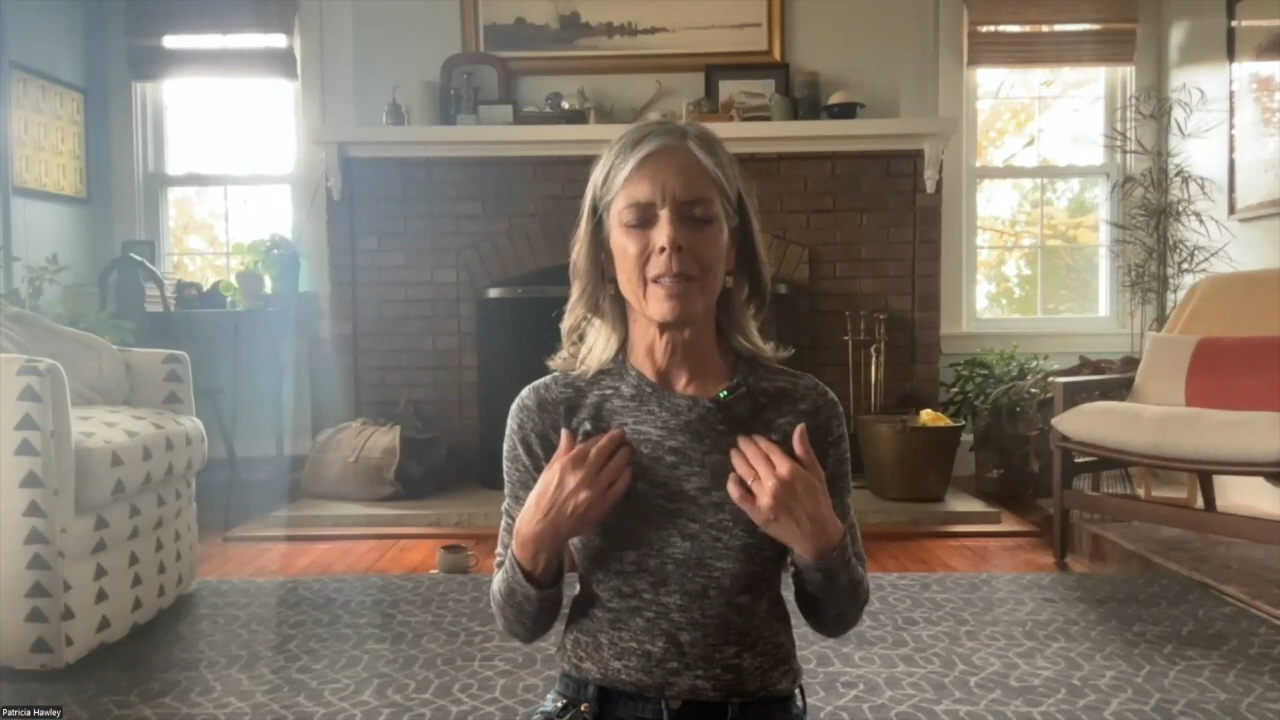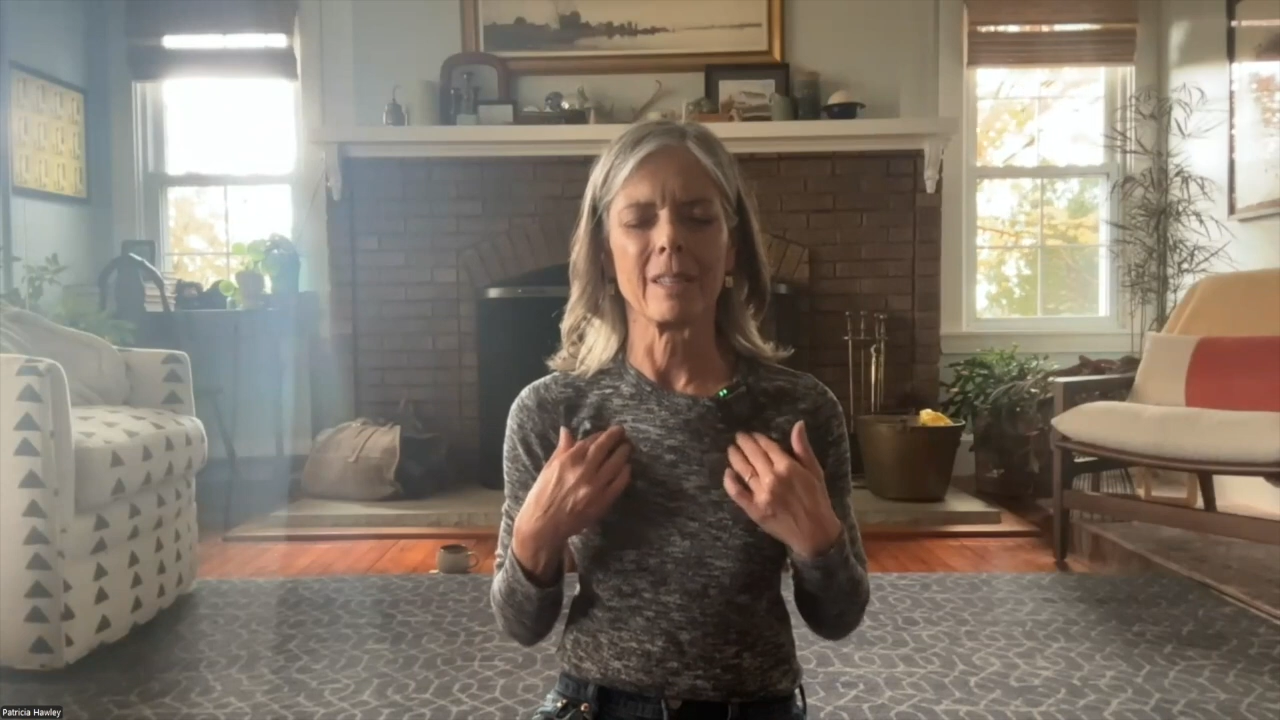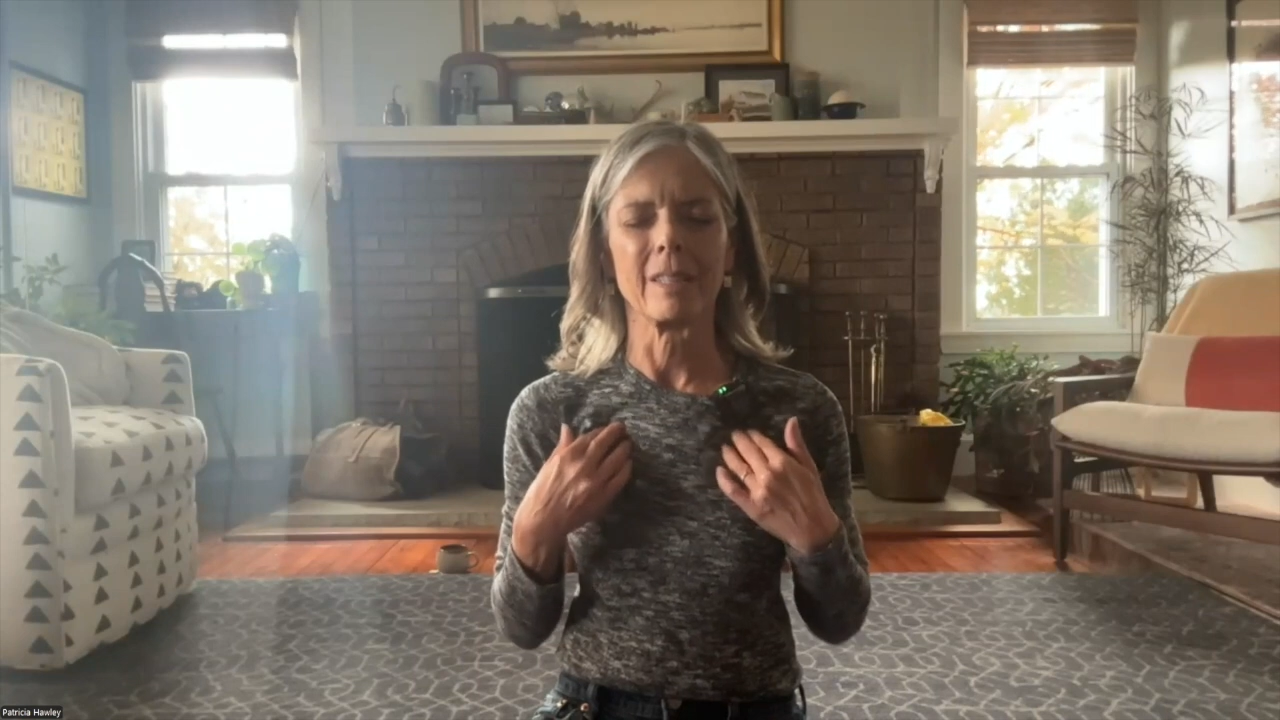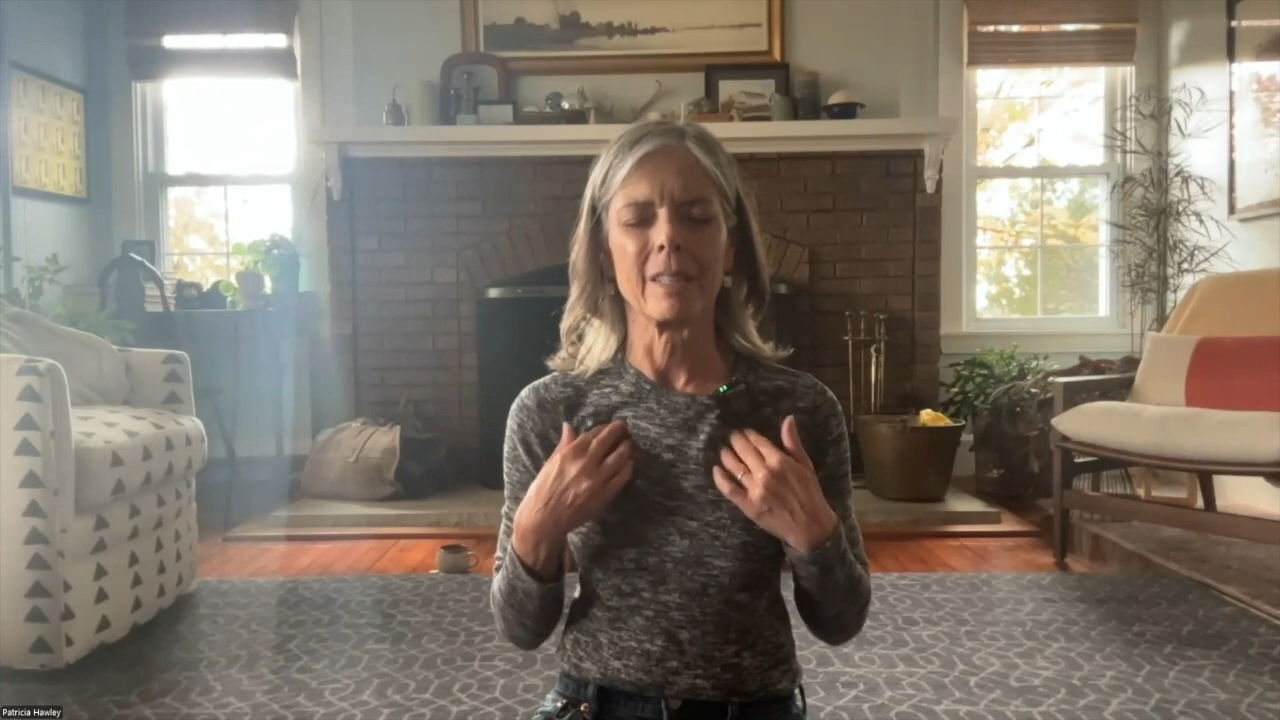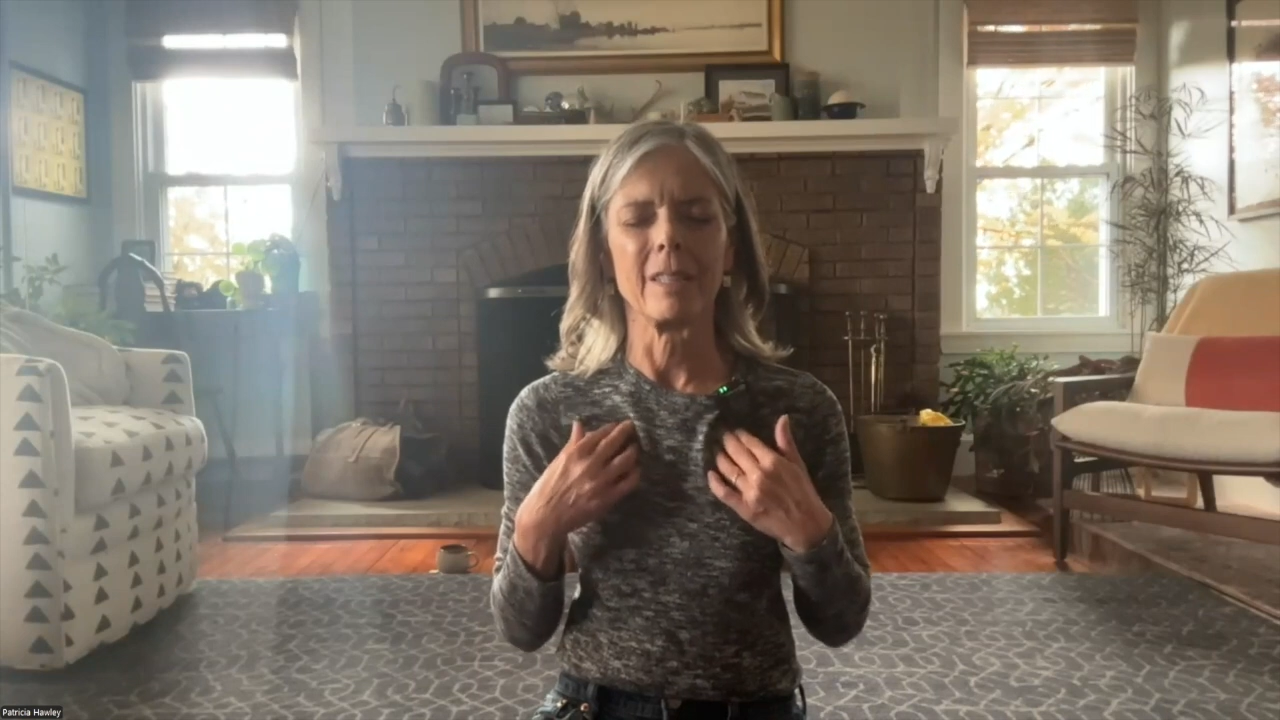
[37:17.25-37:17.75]

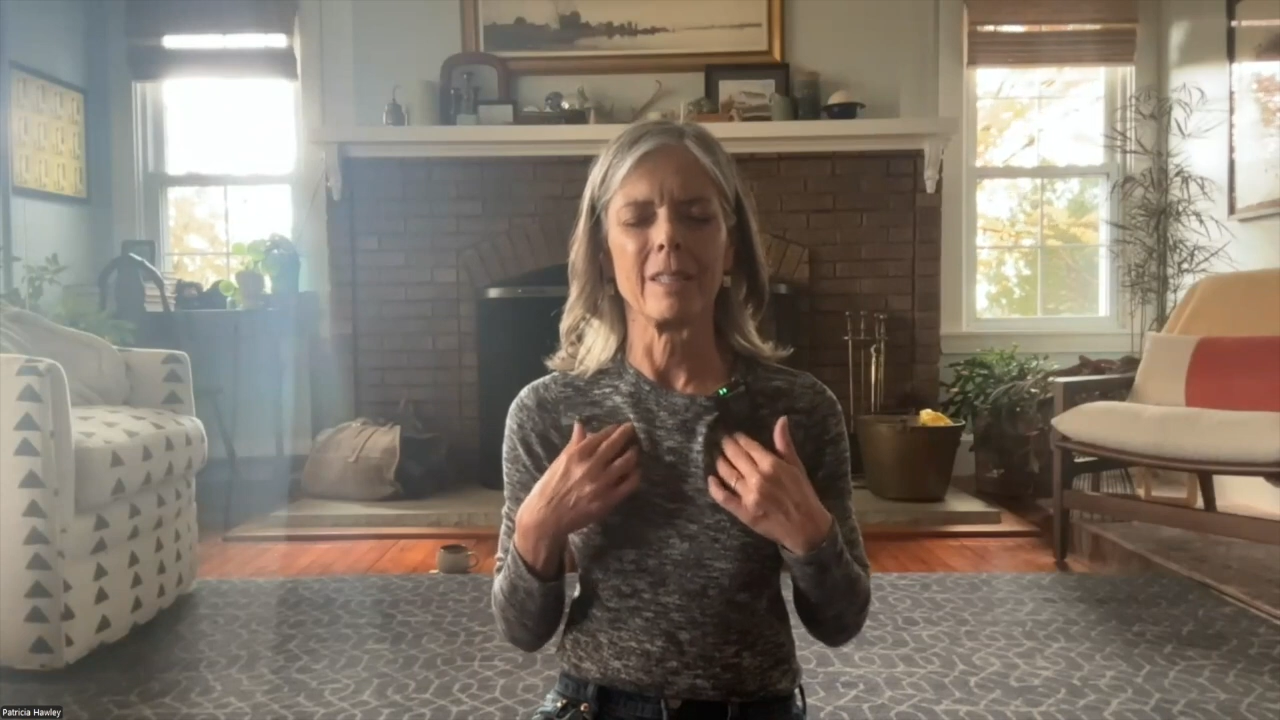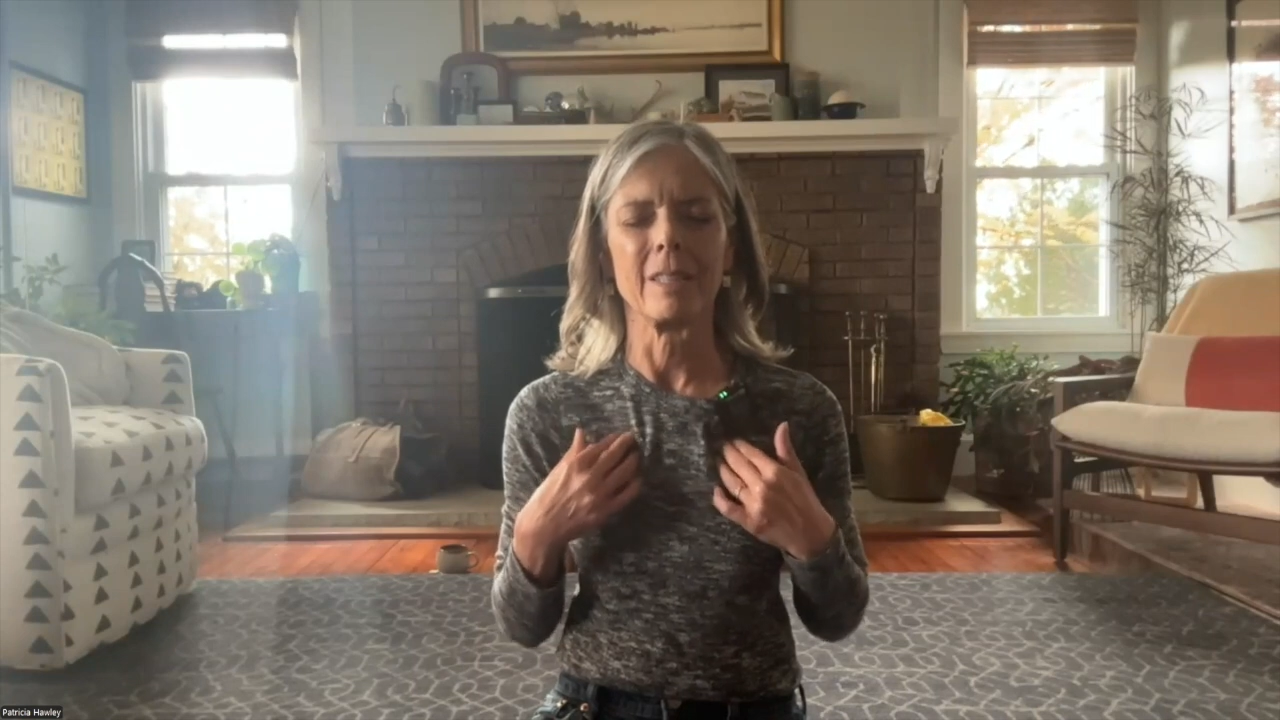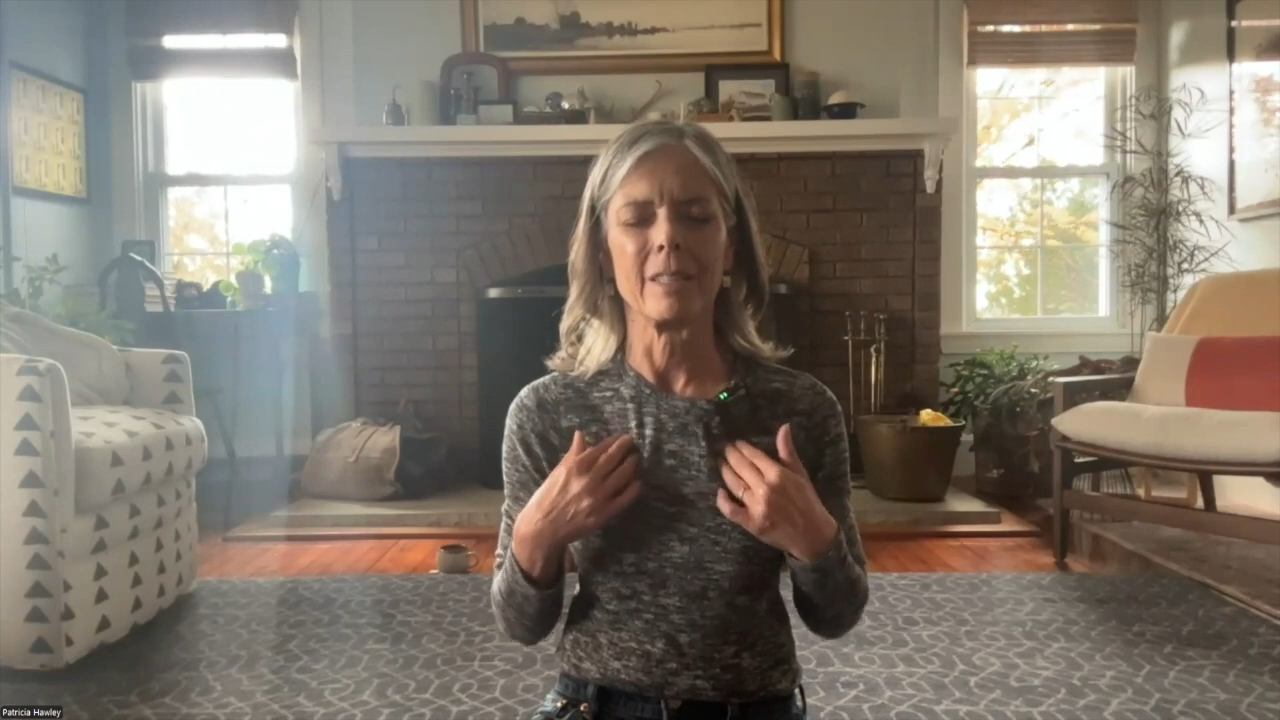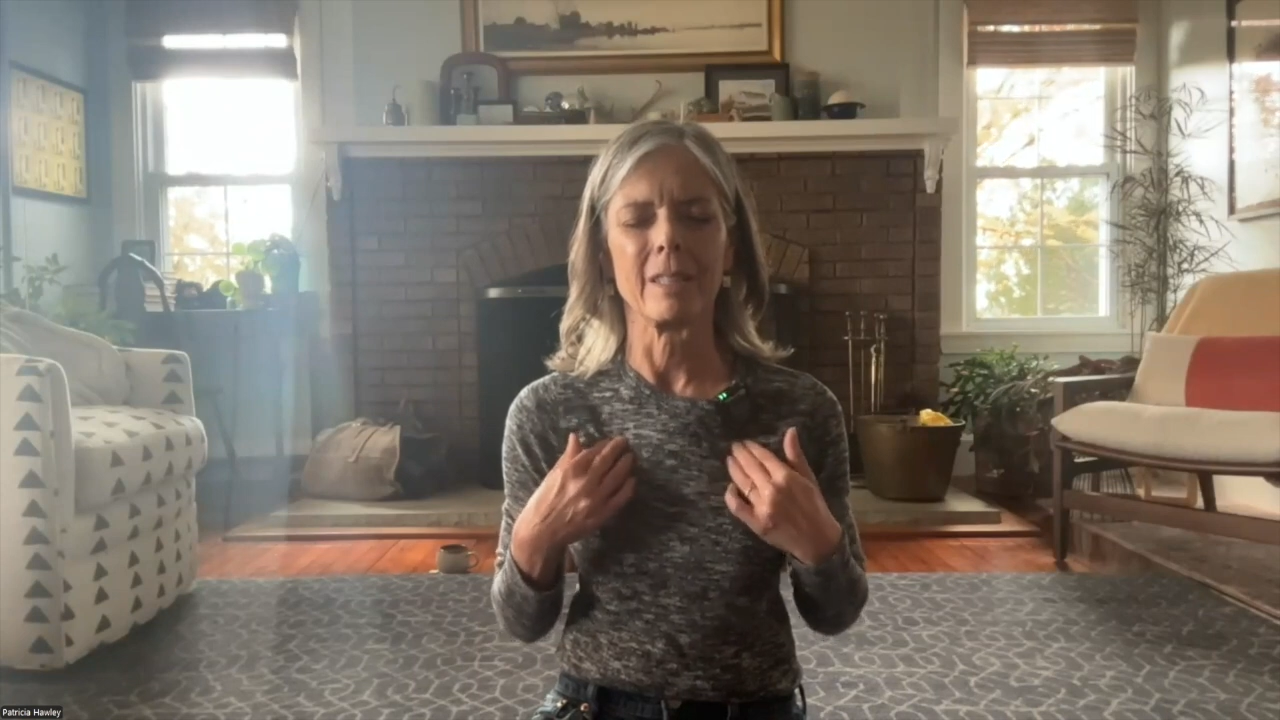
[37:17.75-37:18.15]
and ease